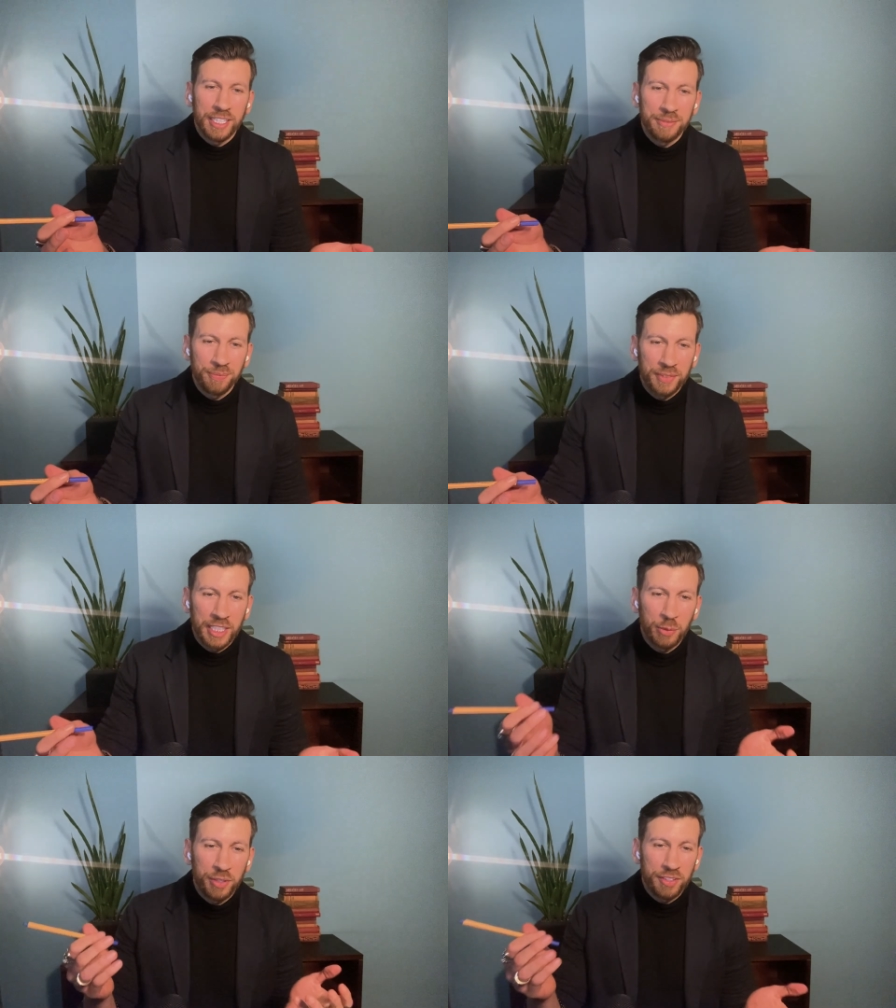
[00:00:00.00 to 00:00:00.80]
die,
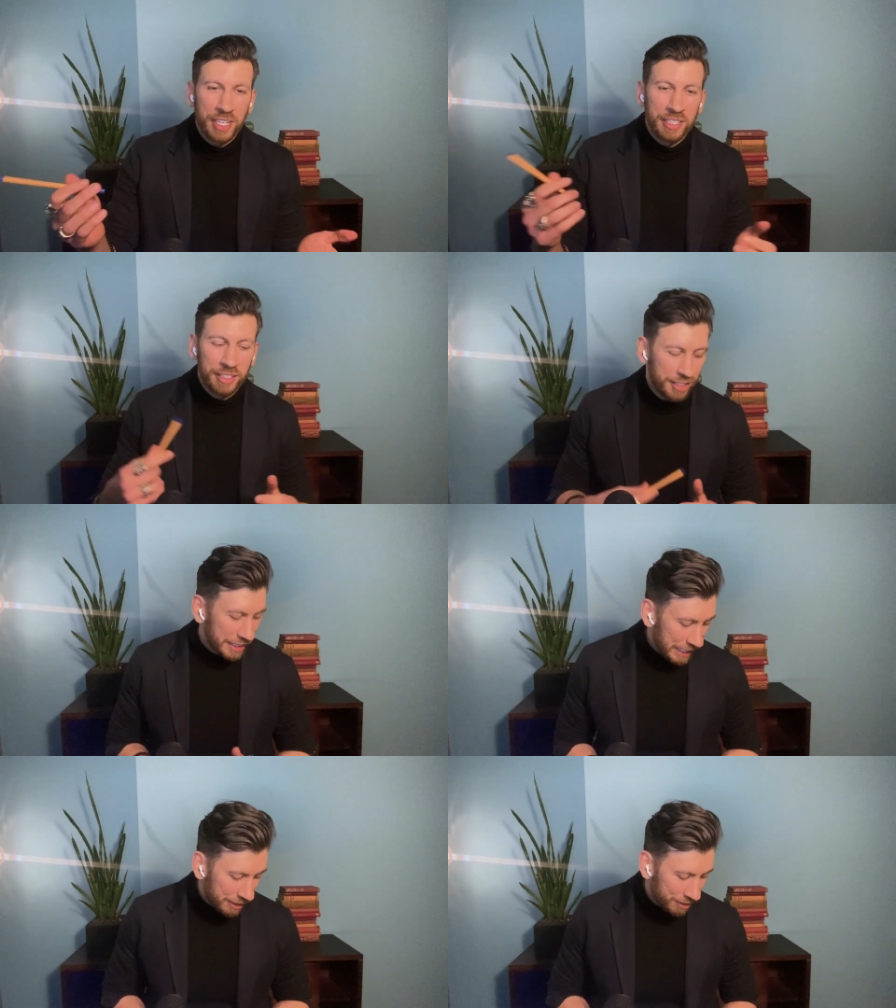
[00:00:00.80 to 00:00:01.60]
you would stand at the
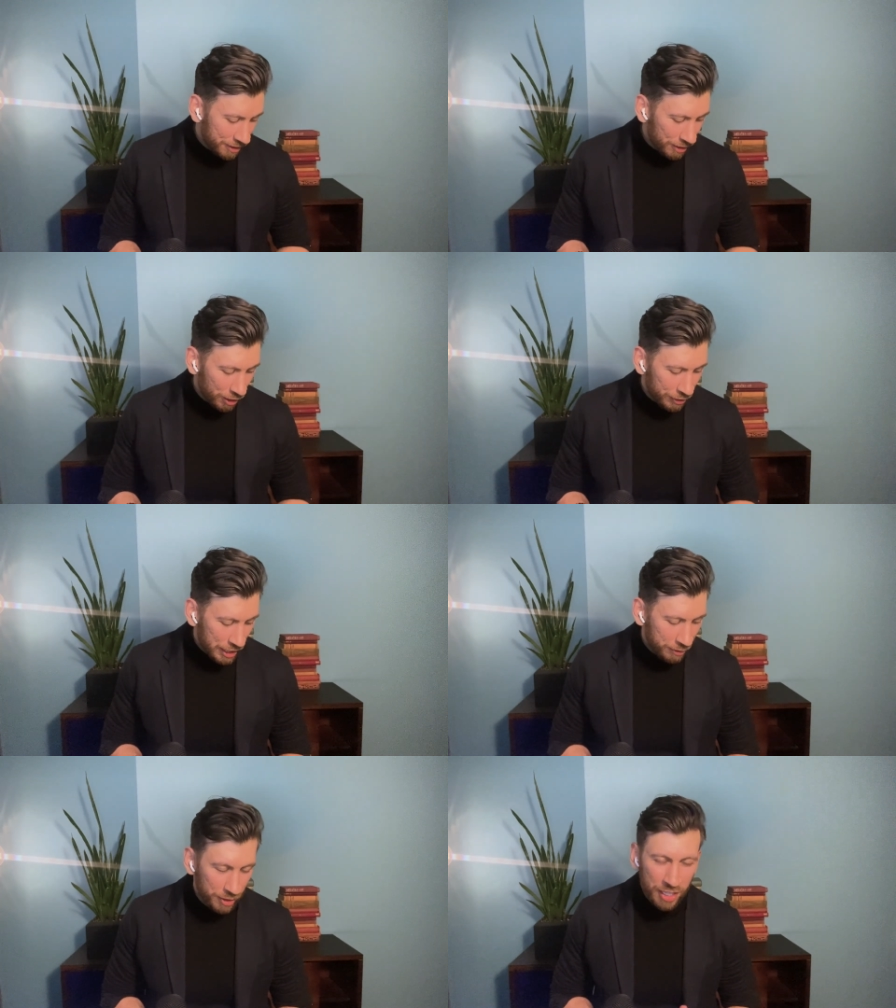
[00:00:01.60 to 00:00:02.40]
gates of
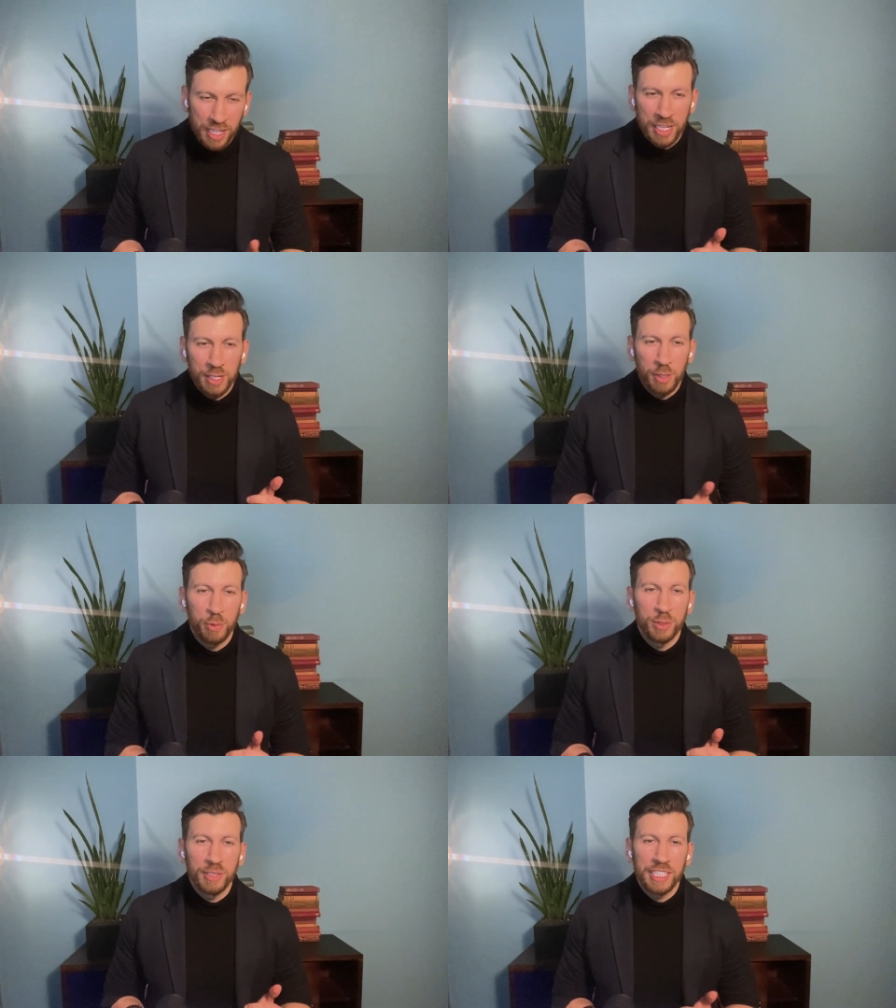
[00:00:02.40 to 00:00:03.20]
heaven,
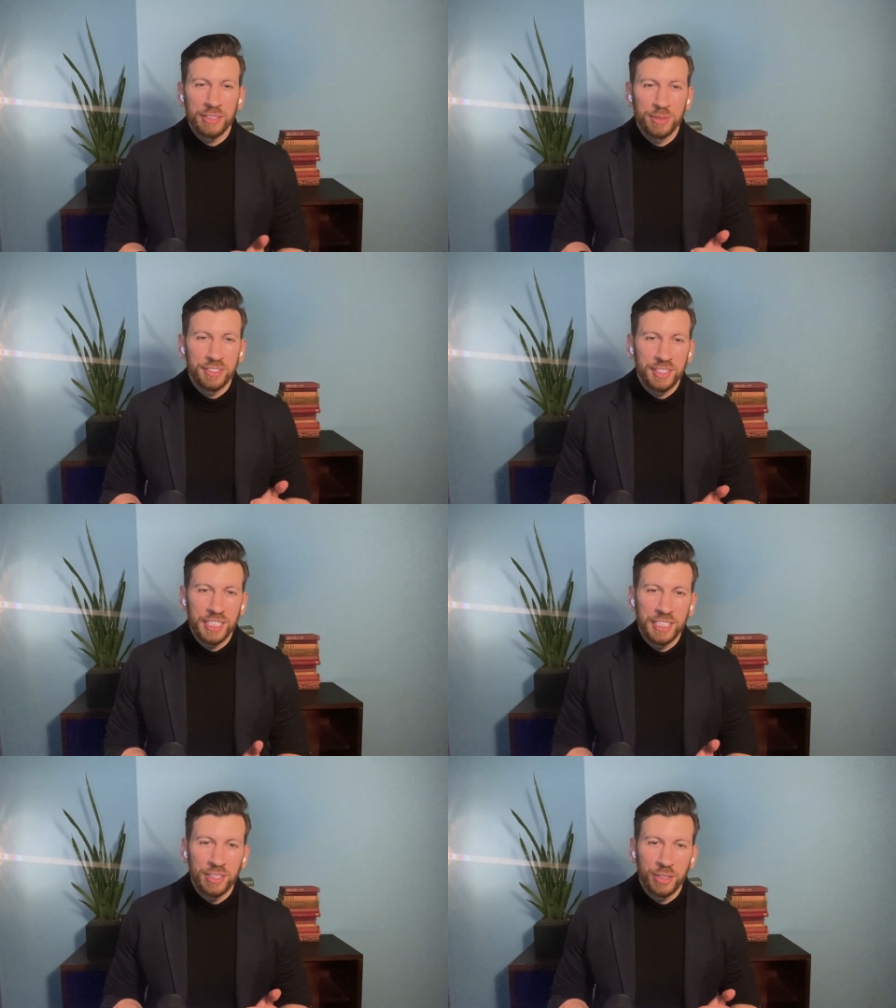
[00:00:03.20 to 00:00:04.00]
what would you like to
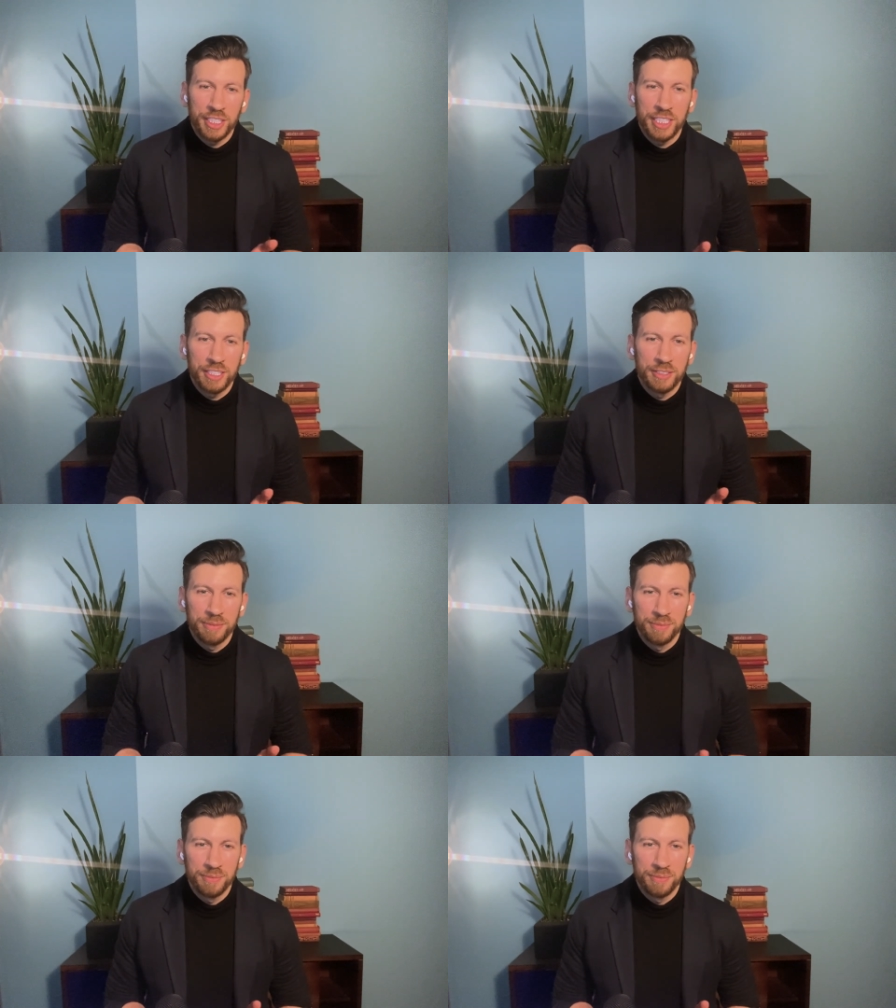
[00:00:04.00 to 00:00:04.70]
see or hear?